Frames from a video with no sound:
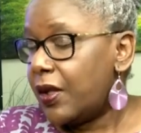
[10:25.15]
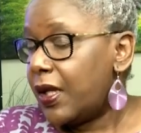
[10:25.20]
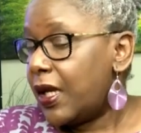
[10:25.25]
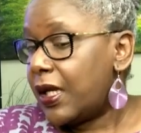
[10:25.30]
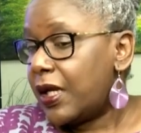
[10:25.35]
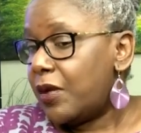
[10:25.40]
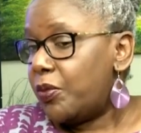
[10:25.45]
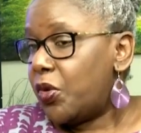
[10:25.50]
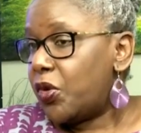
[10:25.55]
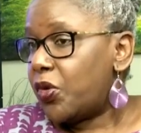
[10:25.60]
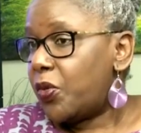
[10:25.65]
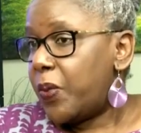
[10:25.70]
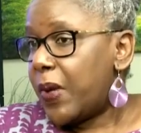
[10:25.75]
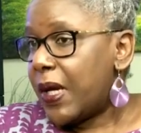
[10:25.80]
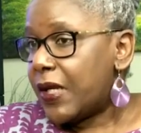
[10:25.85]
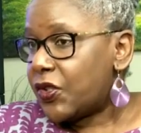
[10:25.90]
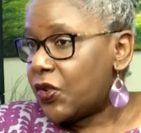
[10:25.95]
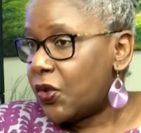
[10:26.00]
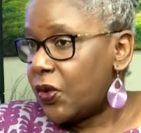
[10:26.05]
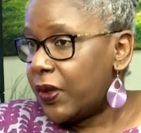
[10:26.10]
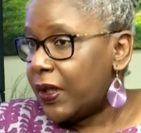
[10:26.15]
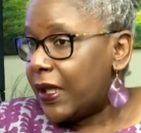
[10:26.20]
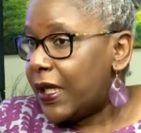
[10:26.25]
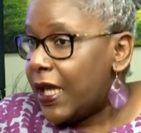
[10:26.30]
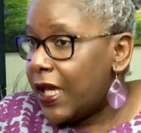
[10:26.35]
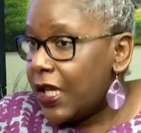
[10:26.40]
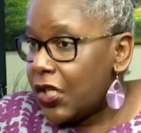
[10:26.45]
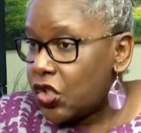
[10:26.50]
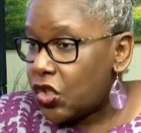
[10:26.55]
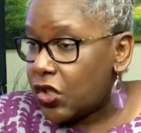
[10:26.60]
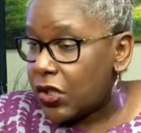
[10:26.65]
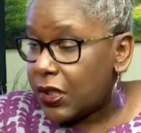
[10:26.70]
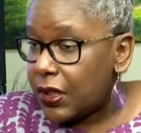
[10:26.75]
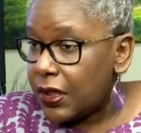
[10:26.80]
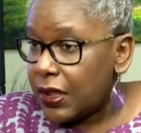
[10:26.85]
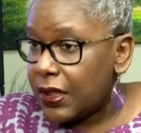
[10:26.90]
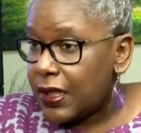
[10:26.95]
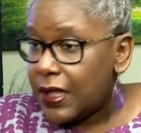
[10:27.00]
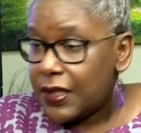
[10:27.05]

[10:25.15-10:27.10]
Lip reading: They can both pass on the A gene.